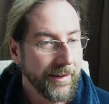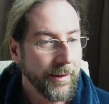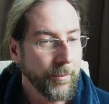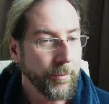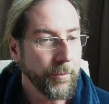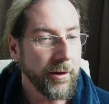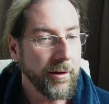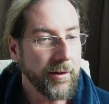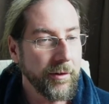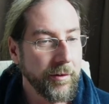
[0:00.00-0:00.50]

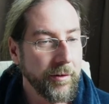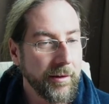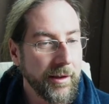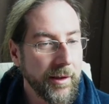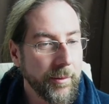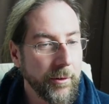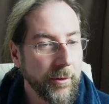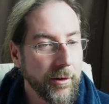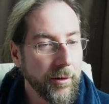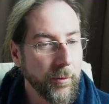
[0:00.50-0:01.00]
Model 3
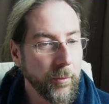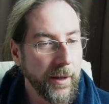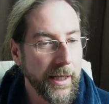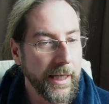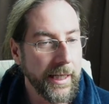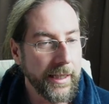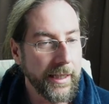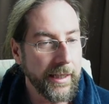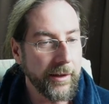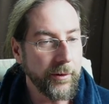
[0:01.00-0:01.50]
and Model
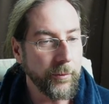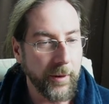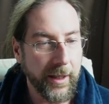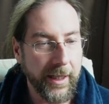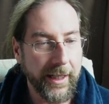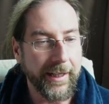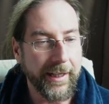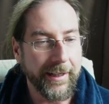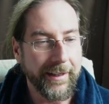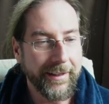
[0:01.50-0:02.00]
Y and
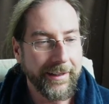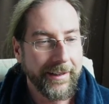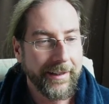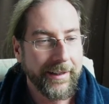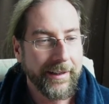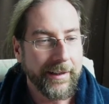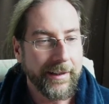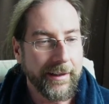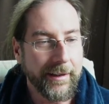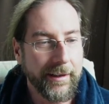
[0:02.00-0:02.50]
why?
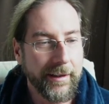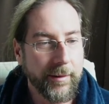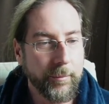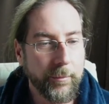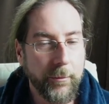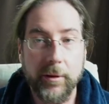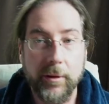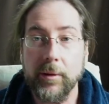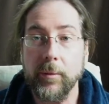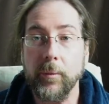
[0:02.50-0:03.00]
Uh,
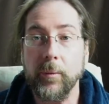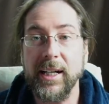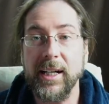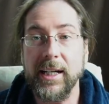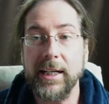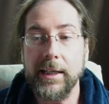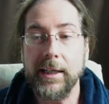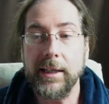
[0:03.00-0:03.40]
Model Y